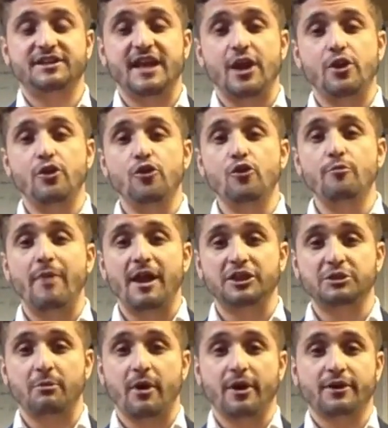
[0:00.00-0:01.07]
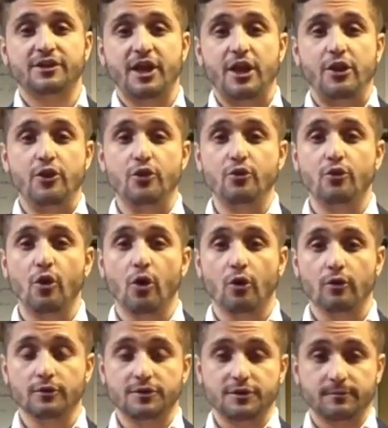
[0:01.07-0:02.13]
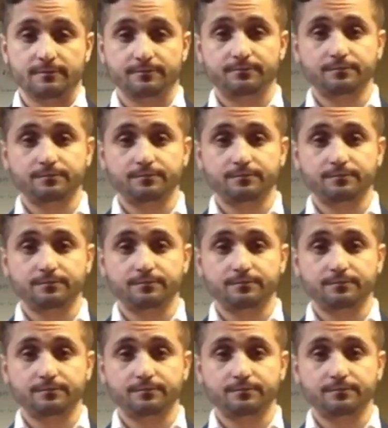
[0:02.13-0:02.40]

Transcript: set new benchmarks and new goals